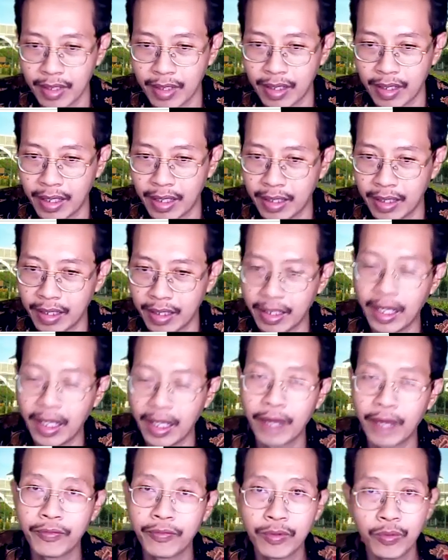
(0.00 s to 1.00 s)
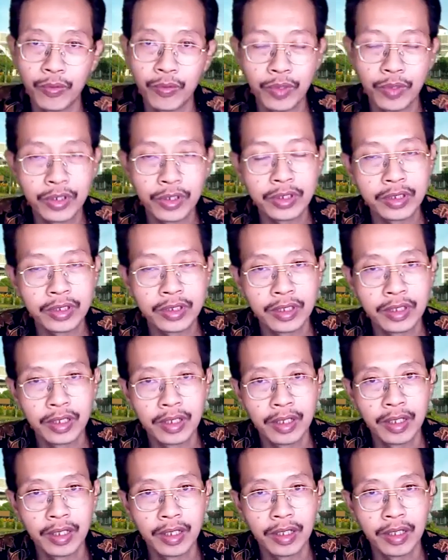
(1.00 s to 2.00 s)
And then afterwards,
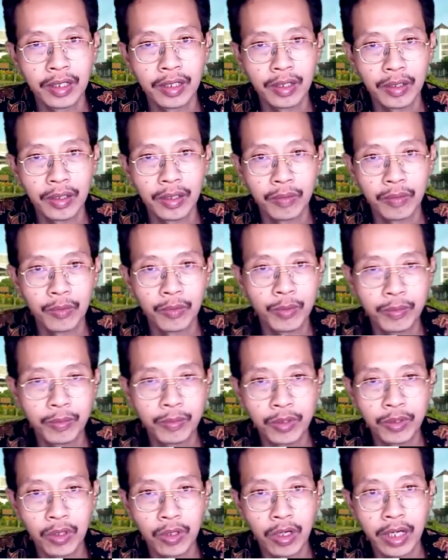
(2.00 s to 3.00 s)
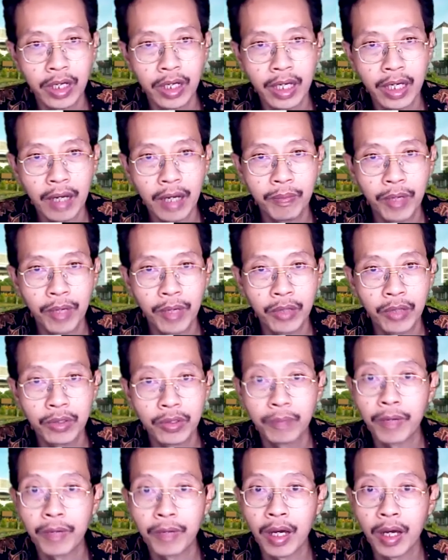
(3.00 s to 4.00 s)
we would be talking about the
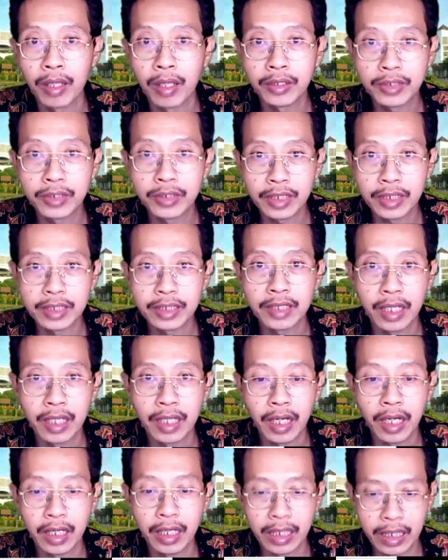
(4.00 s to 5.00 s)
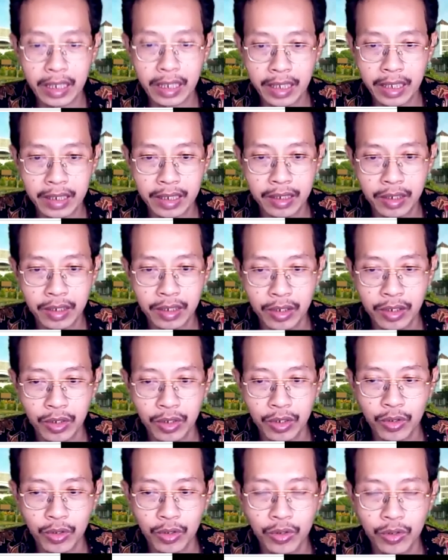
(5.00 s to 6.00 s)
policies that are needed
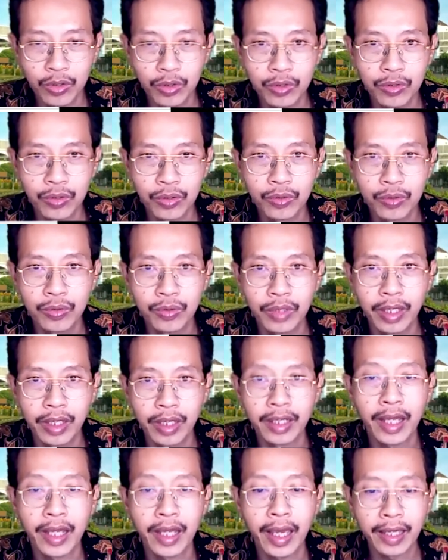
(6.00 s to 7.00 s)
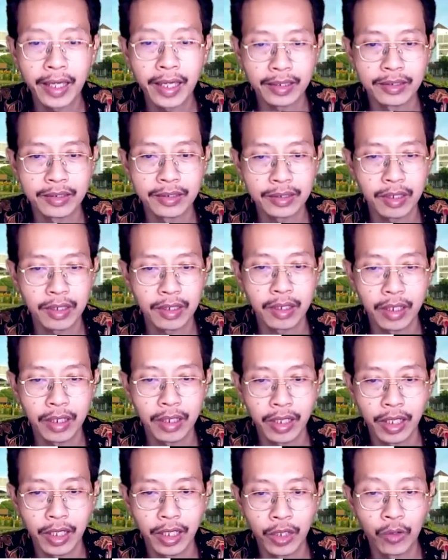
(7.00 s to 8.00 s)
to enhance
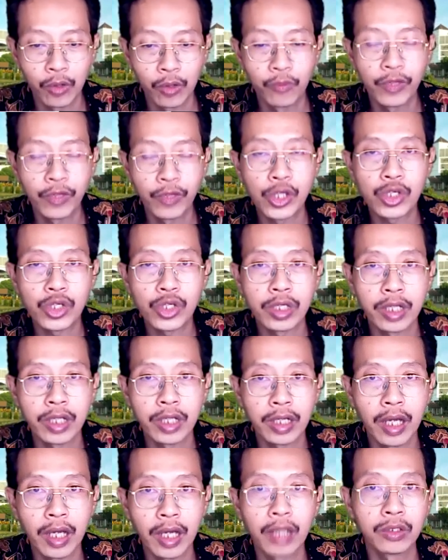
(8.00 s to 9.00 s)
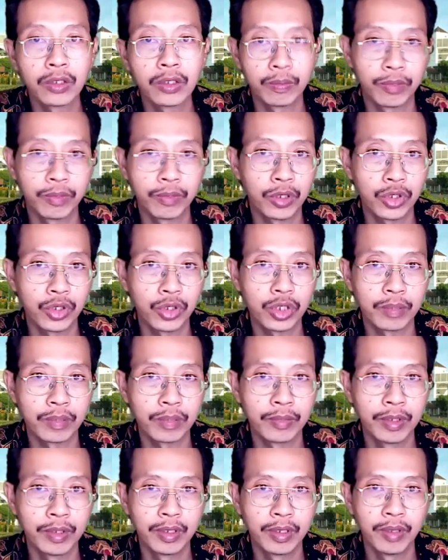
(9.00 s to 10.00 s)
innovation and entrepreneurship.
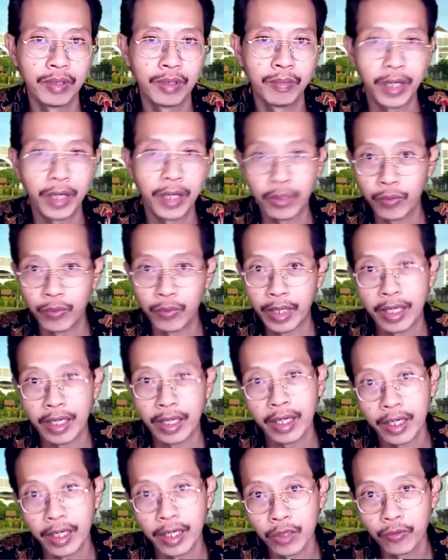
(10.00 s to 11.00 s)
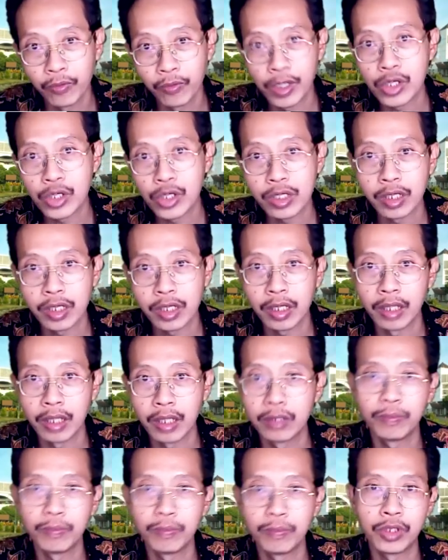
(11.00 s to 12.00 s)
By the way, innovation and
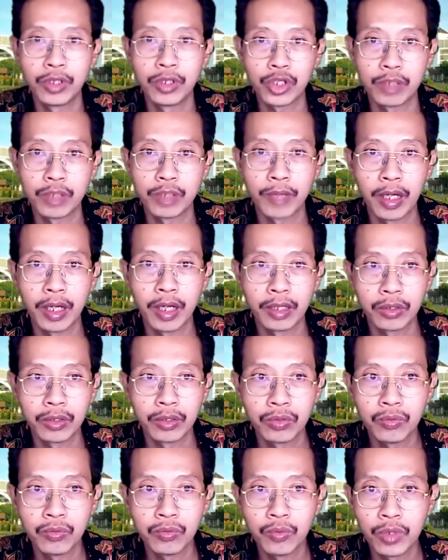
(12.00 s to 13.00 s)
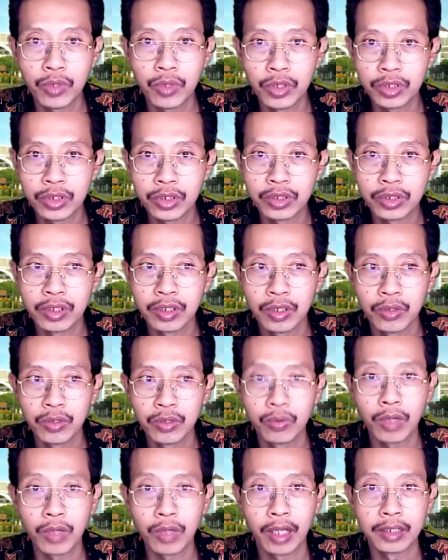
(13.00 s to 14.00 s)
entrepreneurship are 2 words,
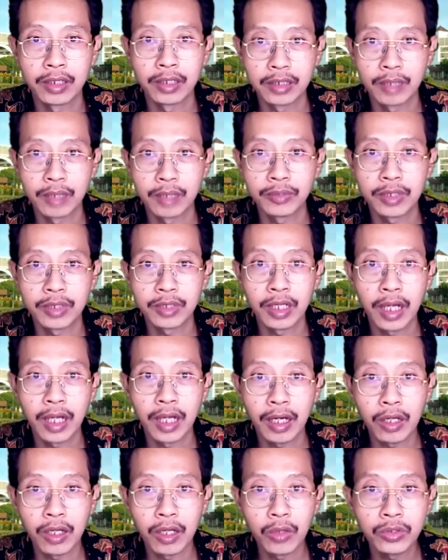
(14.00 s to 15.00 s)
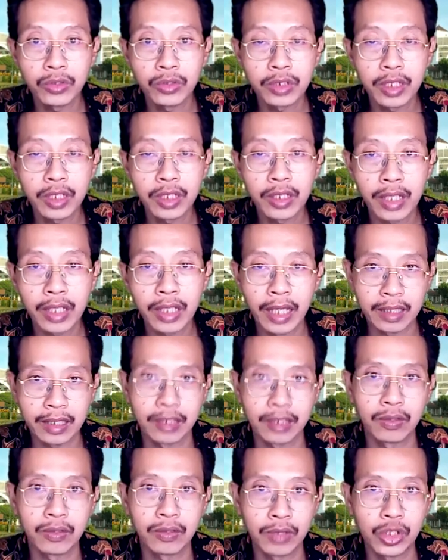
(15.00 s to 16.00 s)
2 concepts that are closely
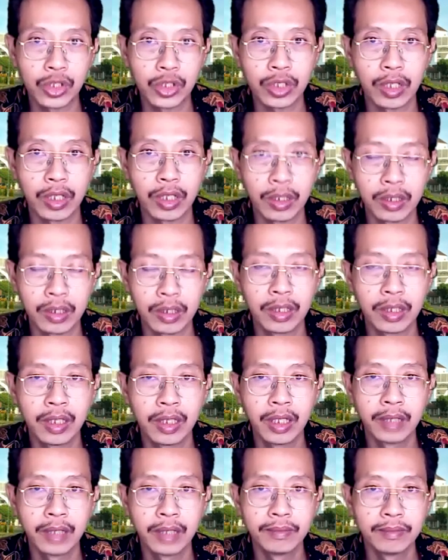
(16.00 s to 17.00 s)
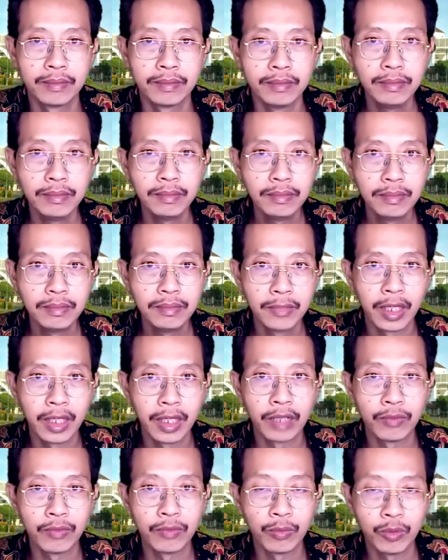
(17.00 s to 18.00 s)
related to each other.
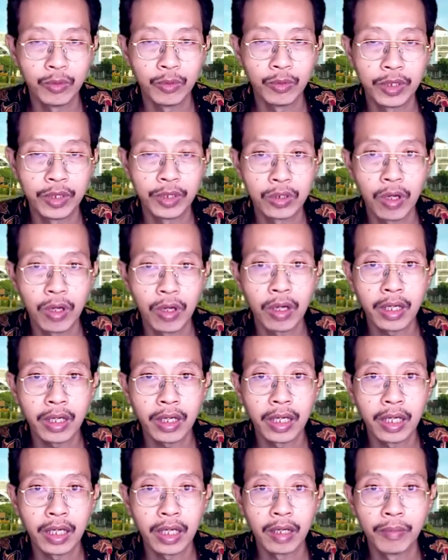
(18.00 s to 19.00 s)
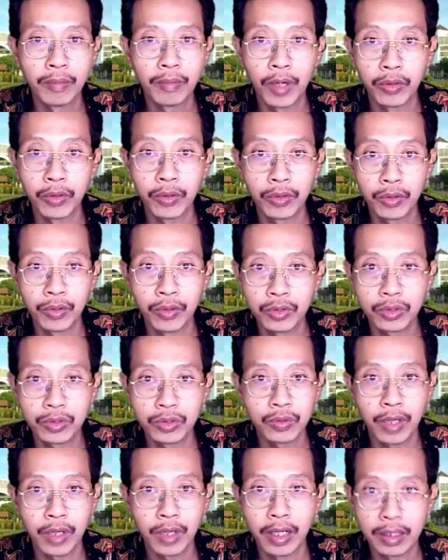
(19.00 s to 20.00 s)
And we would be talking about those
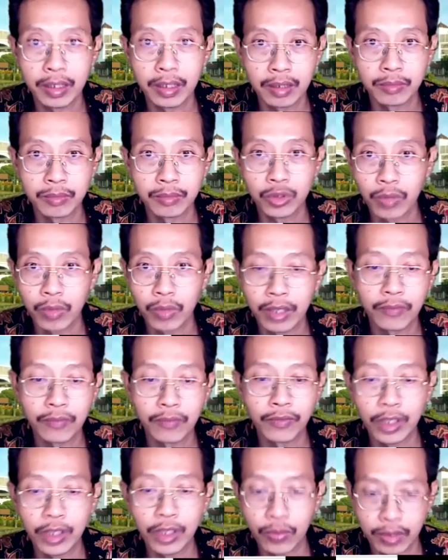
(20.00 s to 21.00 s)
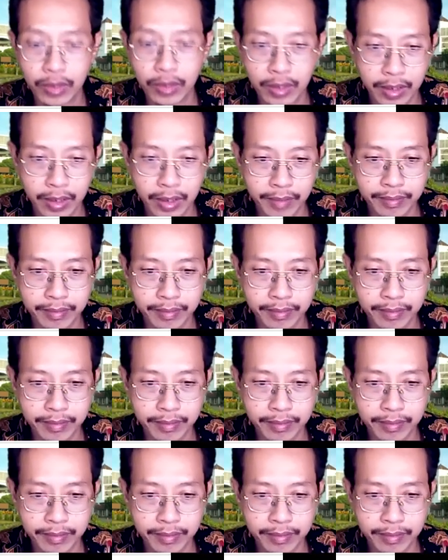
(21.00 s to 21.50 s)
2 items quite frequently.